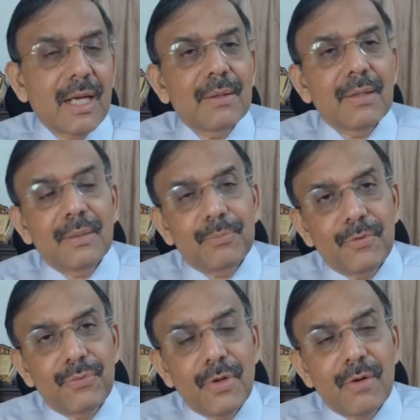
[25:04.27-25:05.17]
assessment
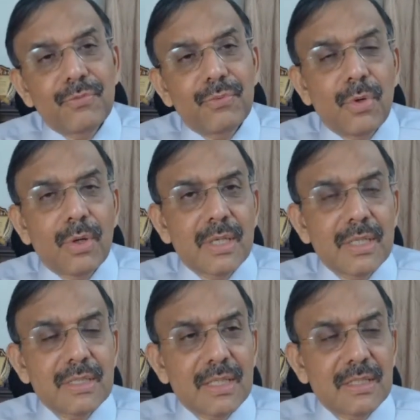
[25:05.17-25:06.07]
for every
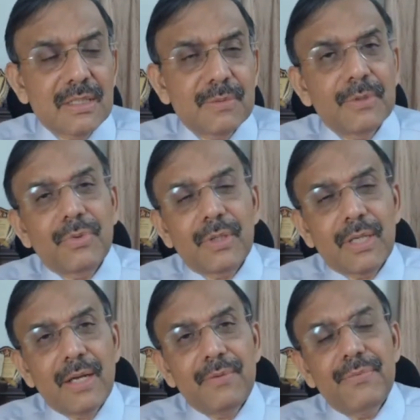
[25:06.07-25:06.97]
patient who gets
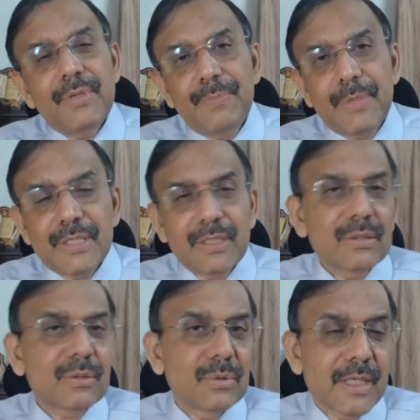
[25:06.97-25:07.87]
admitted to the
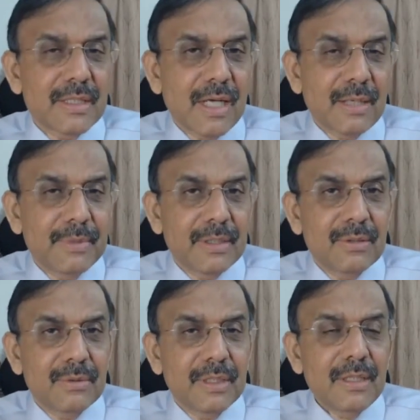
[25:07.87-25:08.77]
hospital
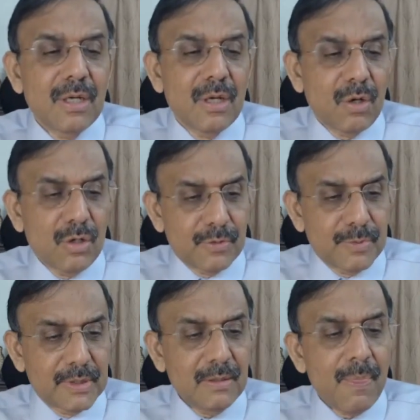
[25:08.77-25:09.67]
and use
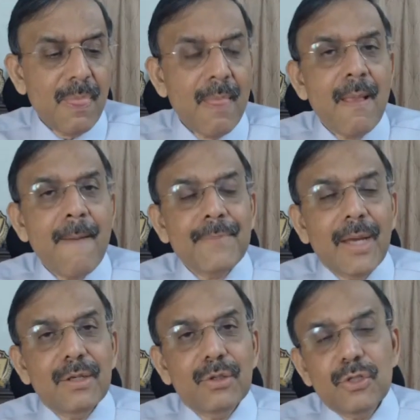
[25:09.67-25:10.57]
fall prevention
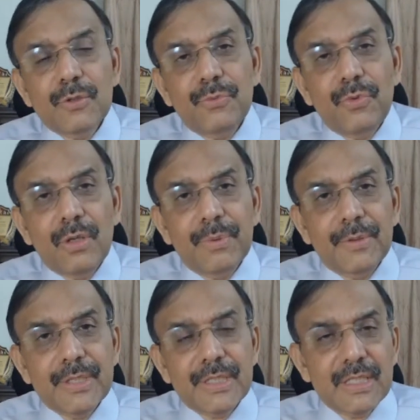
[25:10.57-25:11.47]
strategies.
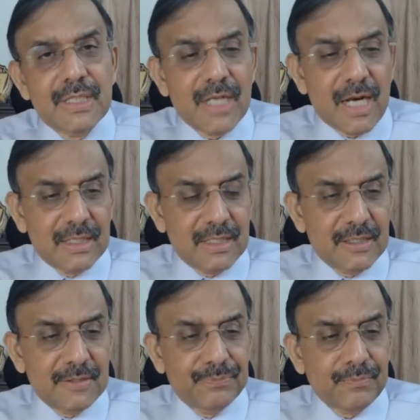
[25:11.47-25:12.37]

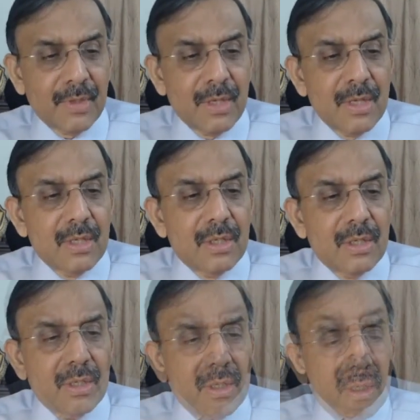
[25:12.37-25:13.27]
Now, how do you
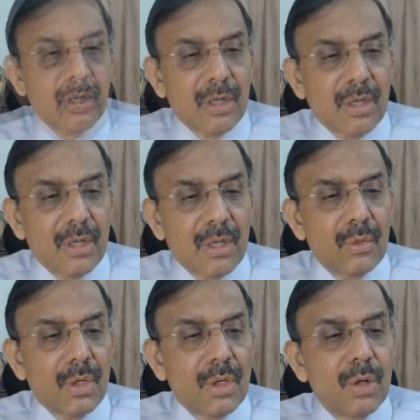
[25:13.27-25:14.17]
assess? You have to use
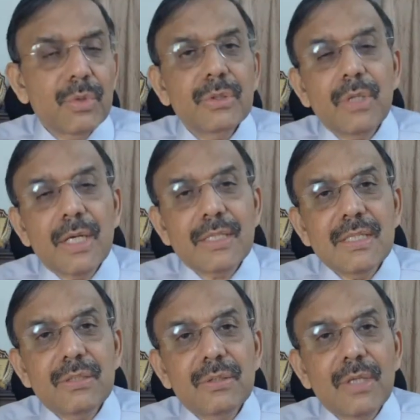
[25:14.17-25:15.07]
one of the
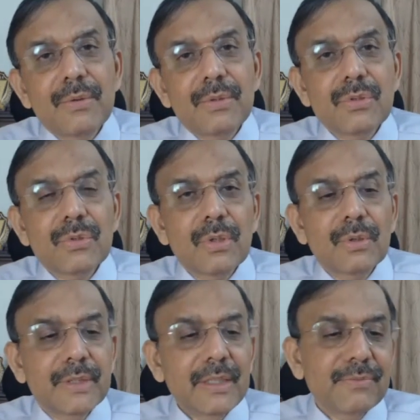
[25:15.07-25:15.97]
validated
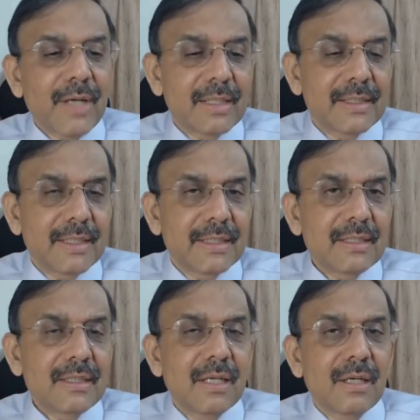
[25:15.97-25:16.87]
fall risk
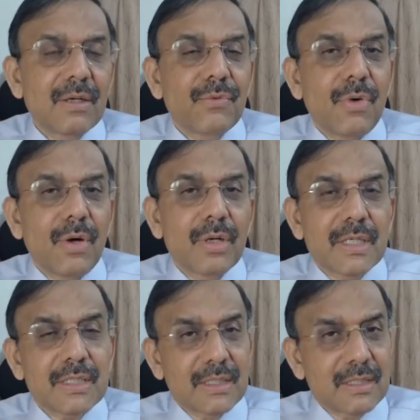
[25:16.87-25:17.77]
assessment tools, for
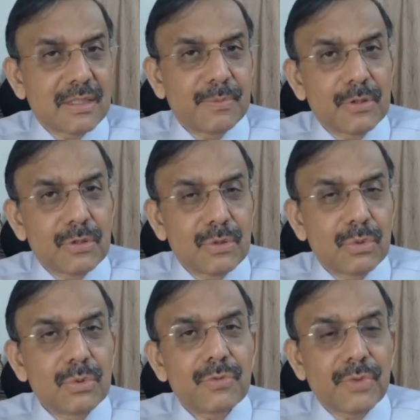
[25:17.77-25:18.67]
example,
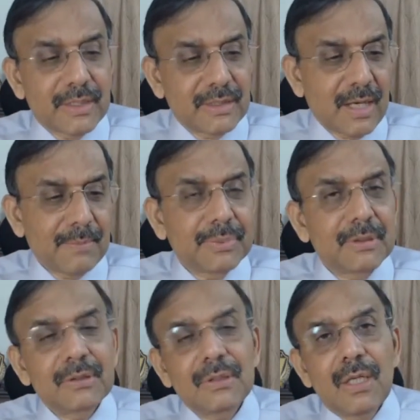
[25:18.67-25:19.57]
Moore's fall
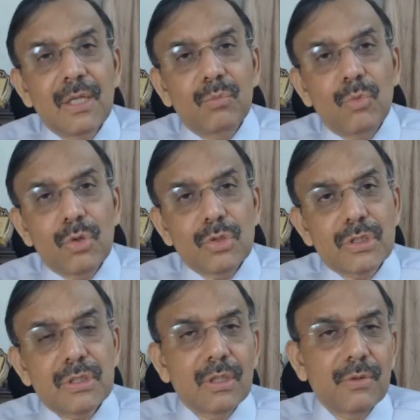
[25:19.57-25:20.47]
risk scale
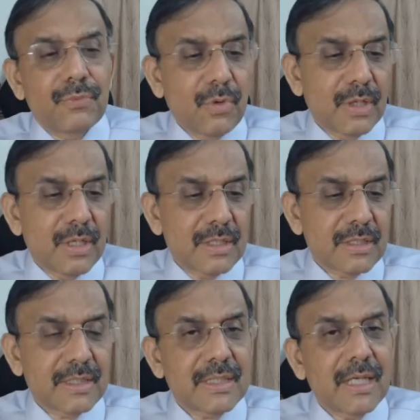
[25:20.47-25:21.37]
or stratified,
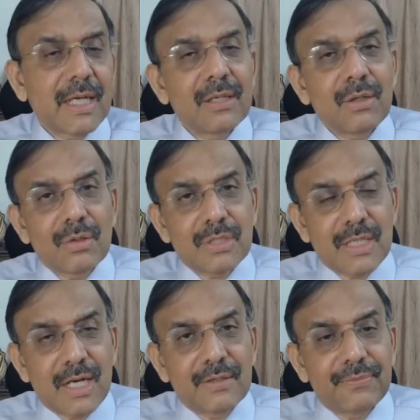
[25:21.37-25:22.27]
whichever
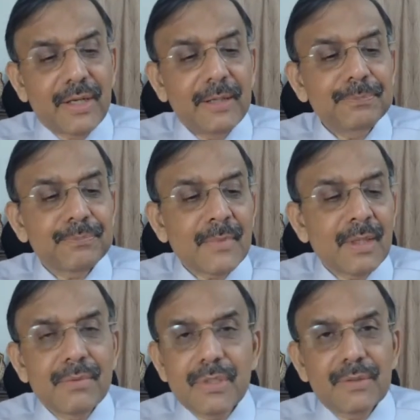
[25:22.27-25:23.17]
that is used in your
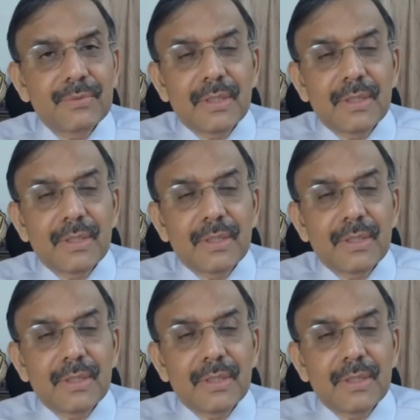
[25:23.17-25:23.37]
hospital.